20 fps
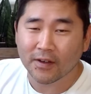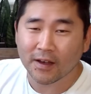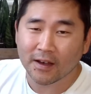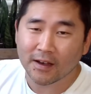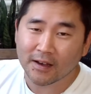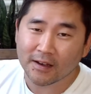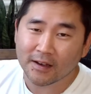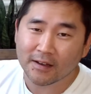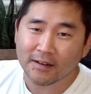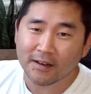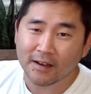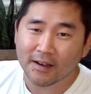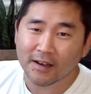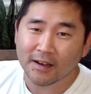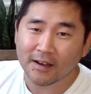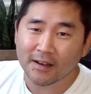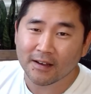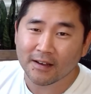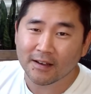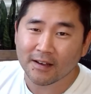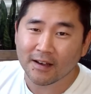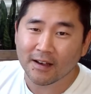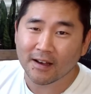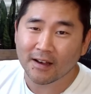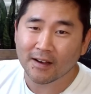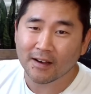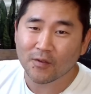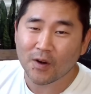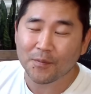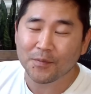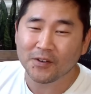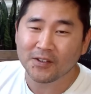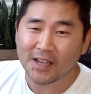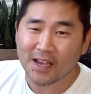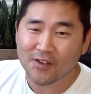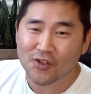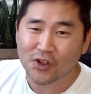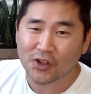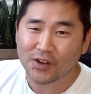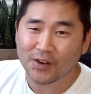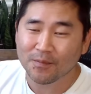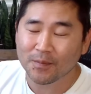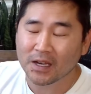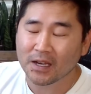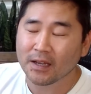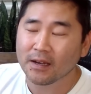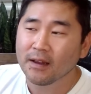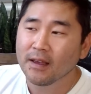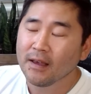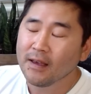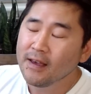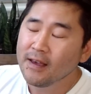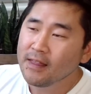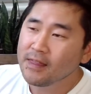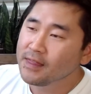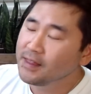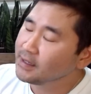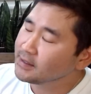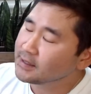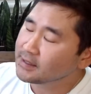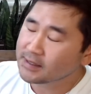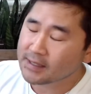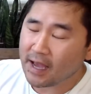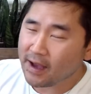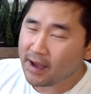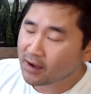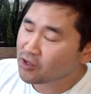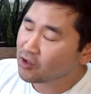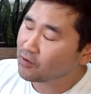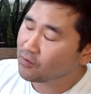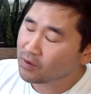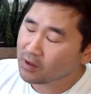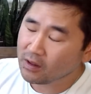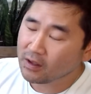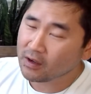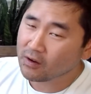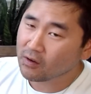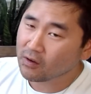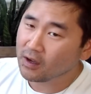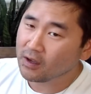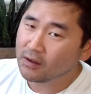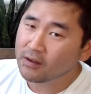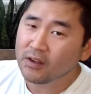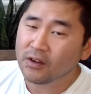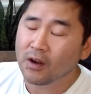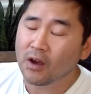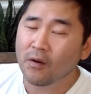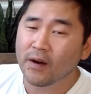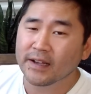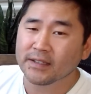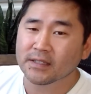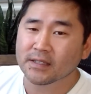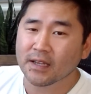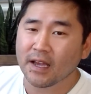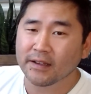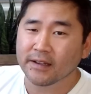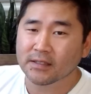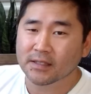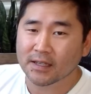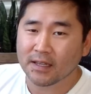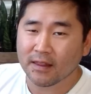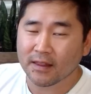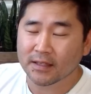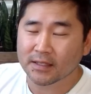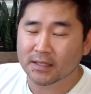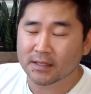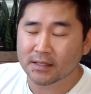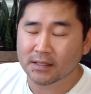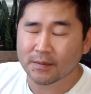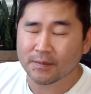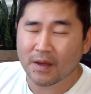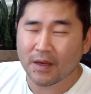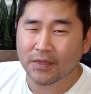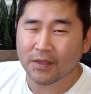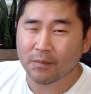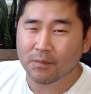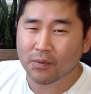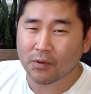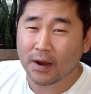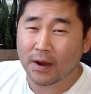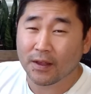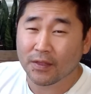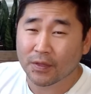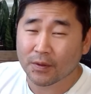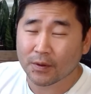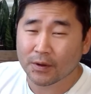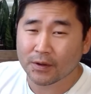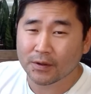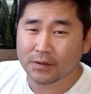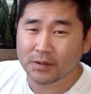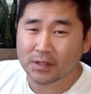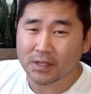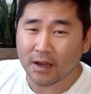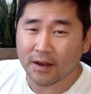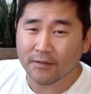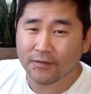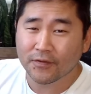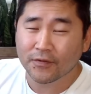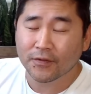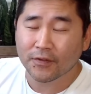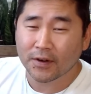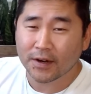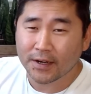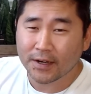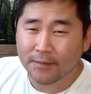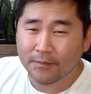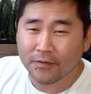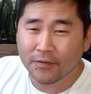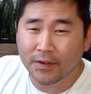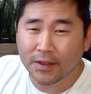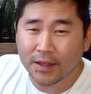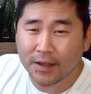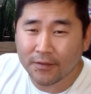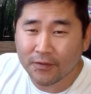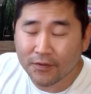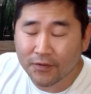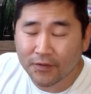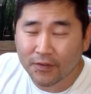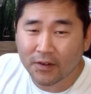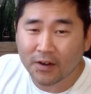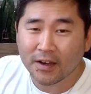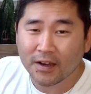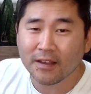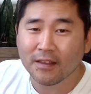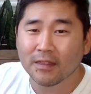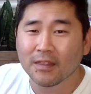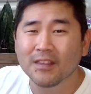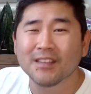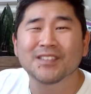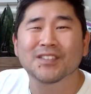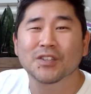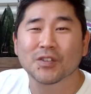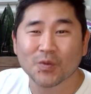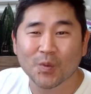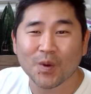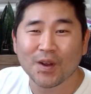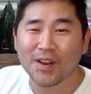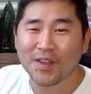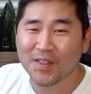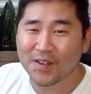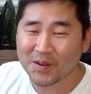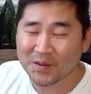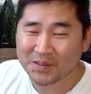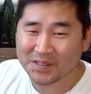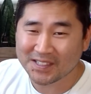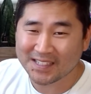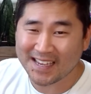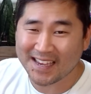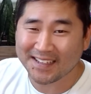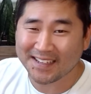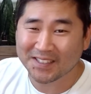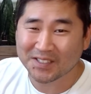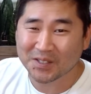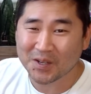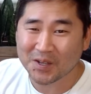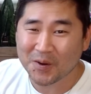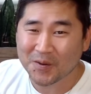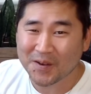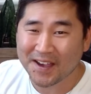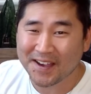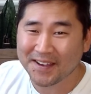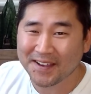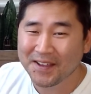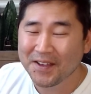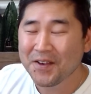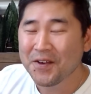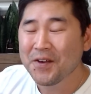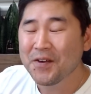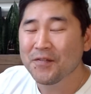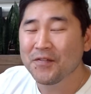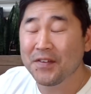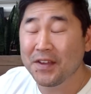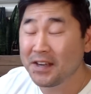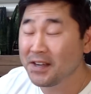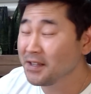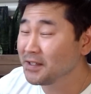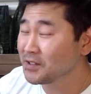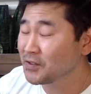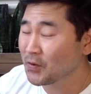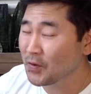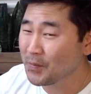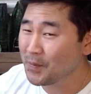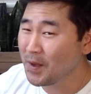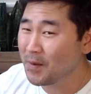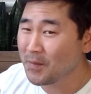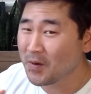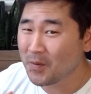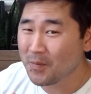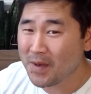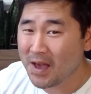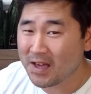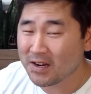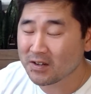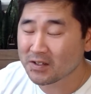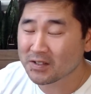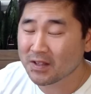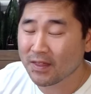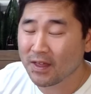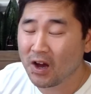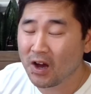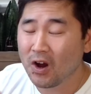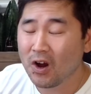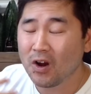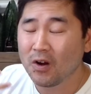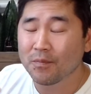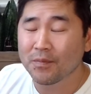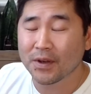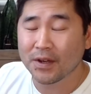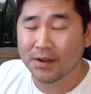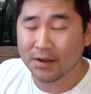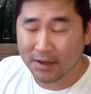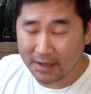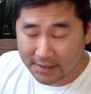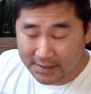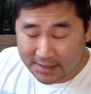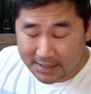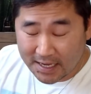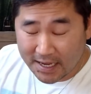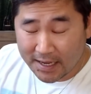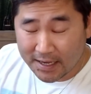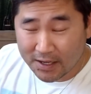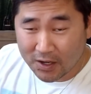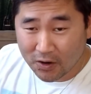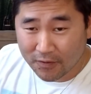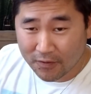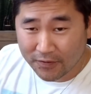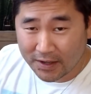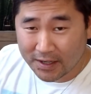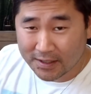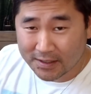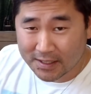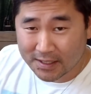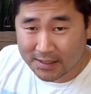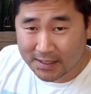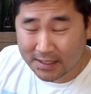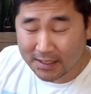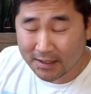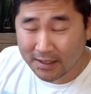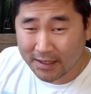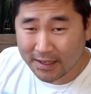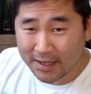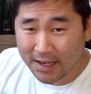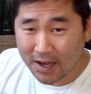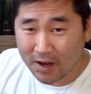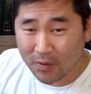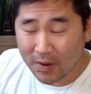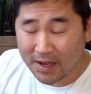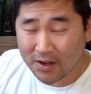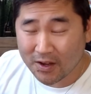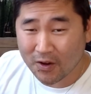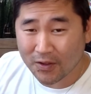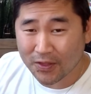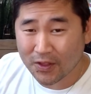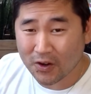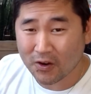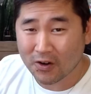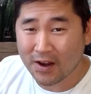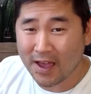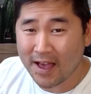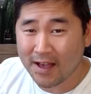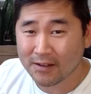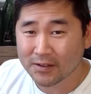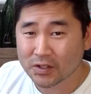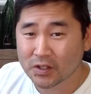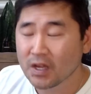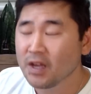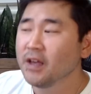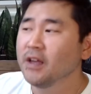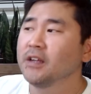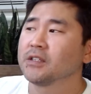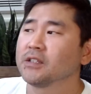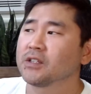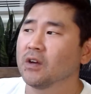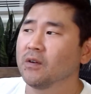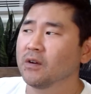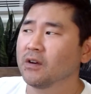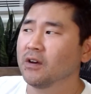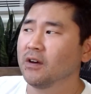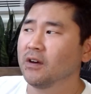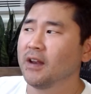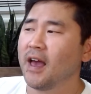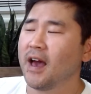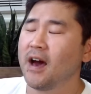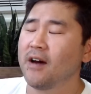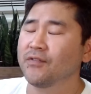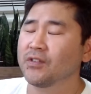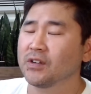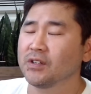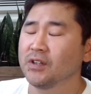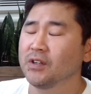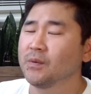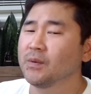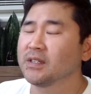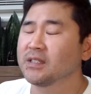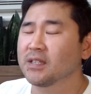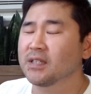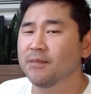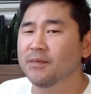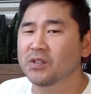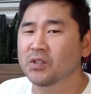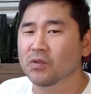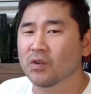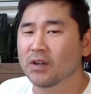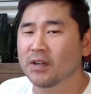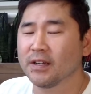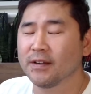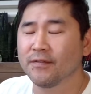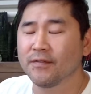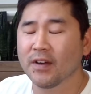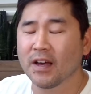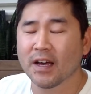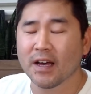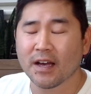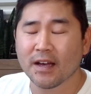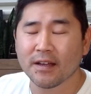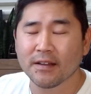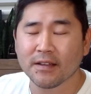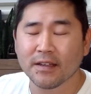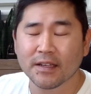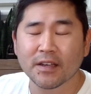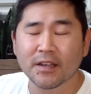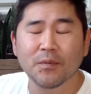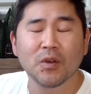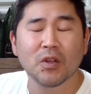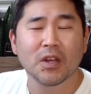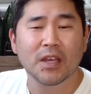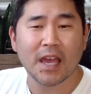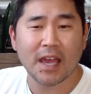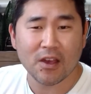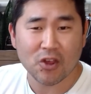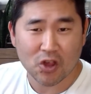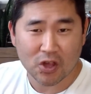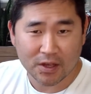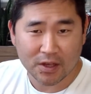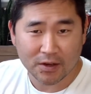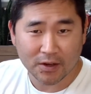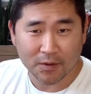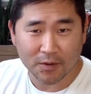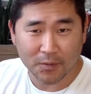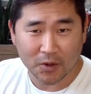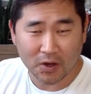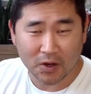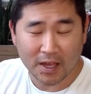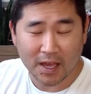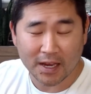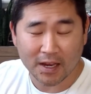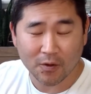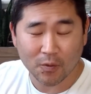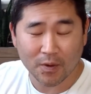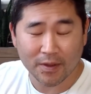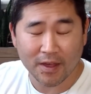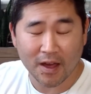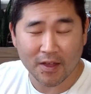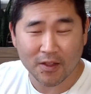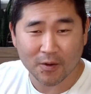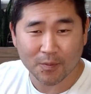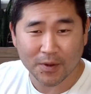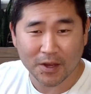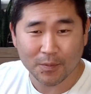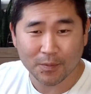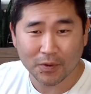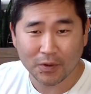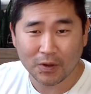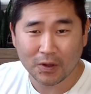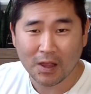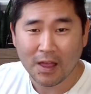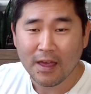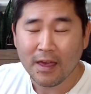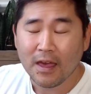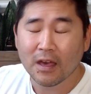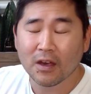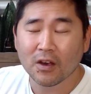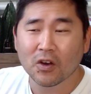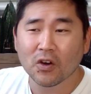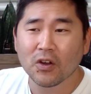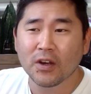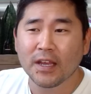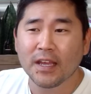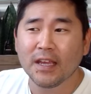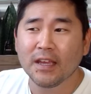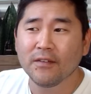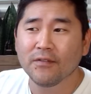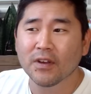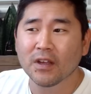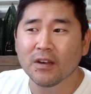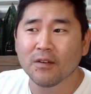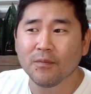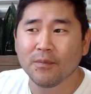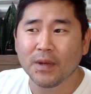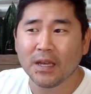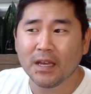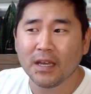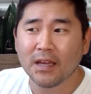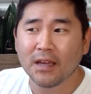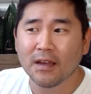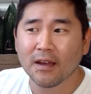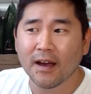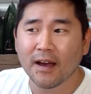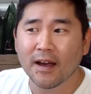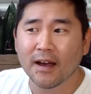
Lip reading: a reputation, but this is actually really great. You know, I said this is a month of breakthroughs, of freedom, feeling free. This is one of those days, okay? Venus, remember, matters of the heart, but it's in your, Venus is in Leo, in your third house. So it could have to do with some sort of communicating with other people. It could even be